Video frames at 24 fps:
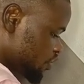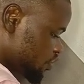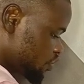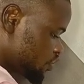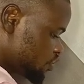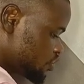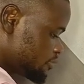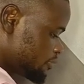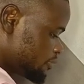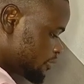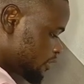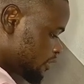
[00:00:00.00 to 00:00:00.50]

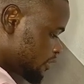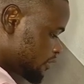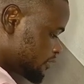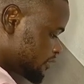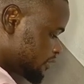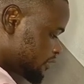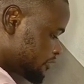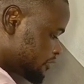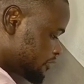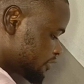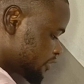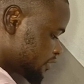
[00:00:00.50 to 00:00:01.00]
cube of
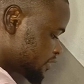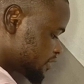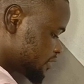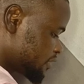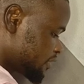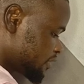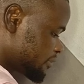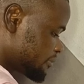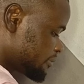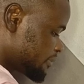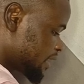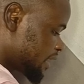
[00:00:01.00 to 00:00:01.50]
the first
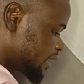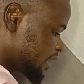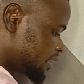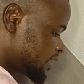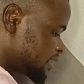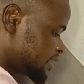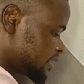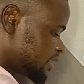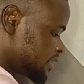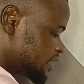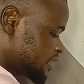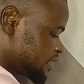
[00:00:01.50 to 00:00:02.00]
number
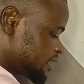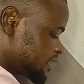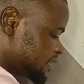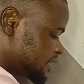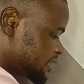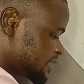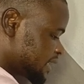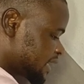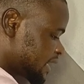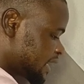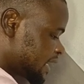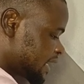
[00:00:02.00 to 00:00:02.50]

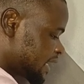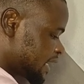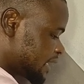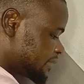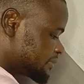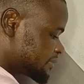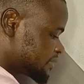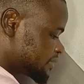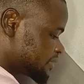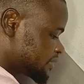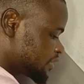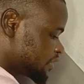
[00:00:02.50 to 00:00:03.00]

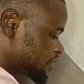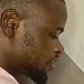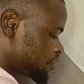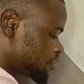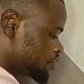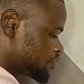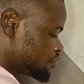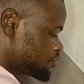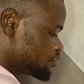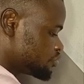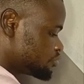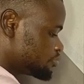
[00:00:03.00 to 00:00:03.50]
times the
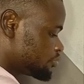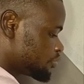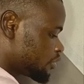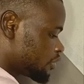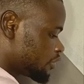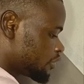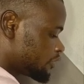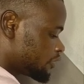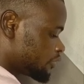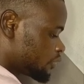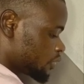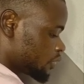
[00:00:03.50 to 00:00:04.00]
cube
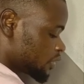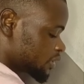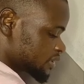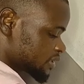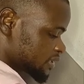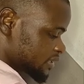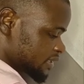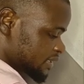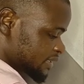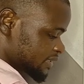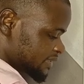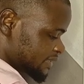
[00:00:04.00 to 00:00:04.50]
of what?
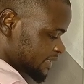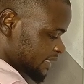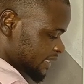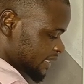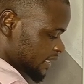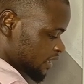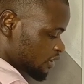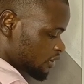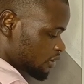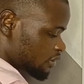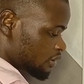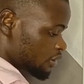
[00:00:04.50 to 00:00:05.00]
The
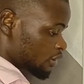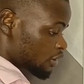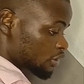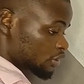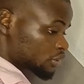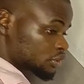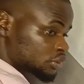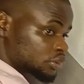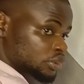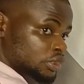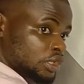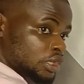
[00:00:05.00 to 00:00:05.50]

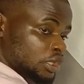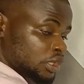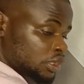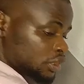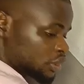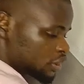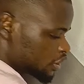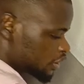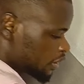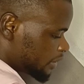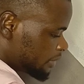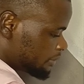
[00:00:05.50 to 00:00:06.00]
second
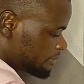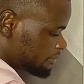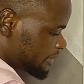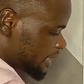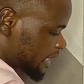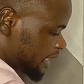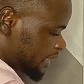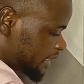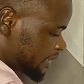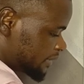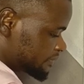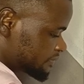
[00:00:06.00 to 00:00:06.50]

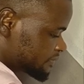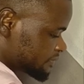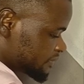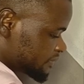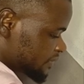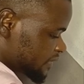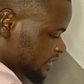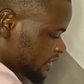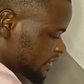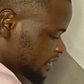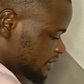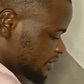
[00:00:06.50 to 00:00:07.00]
number.
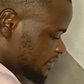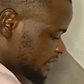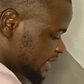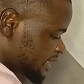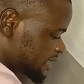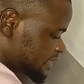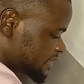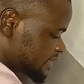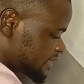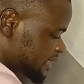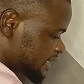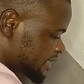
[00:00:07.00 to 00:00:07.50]
All
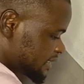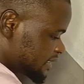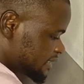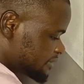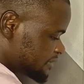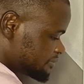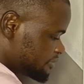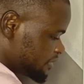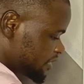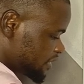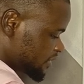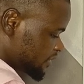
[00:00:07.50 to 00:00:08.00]
right, that is
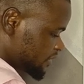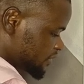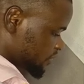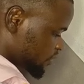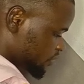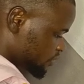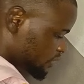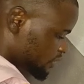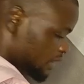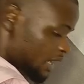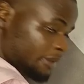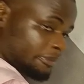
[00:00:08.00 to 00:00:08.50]
b.
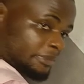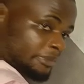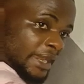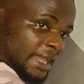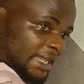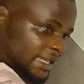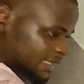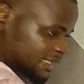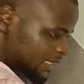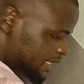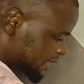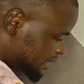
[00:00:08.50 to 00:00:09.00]
So
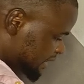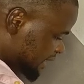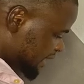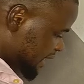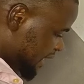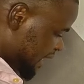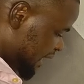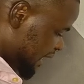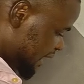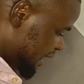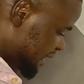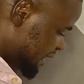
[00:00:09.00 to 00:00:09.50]
applying that here,
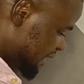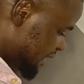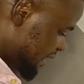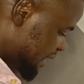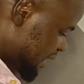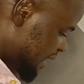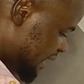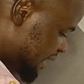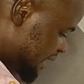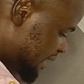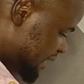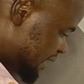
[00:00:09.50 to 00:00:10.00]
I can say
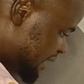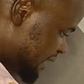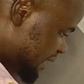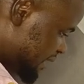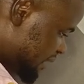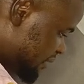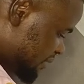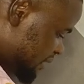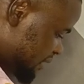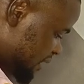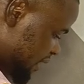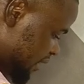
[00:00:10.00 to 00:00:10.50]
that this is
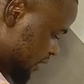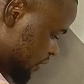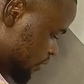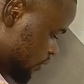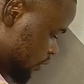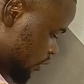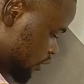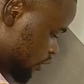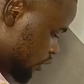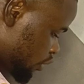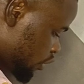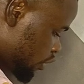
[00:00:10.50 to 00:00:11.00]
something as
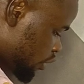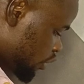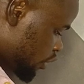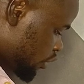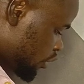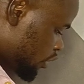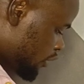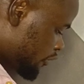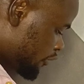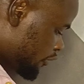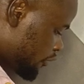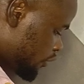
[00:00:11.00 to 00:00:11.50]
what?
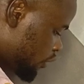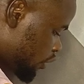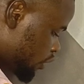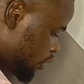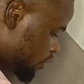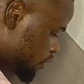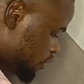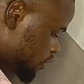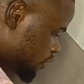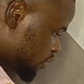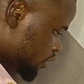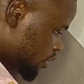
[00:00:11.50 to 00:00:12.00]
Log of
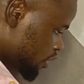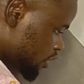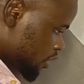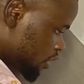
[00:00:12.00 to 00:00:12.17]
what?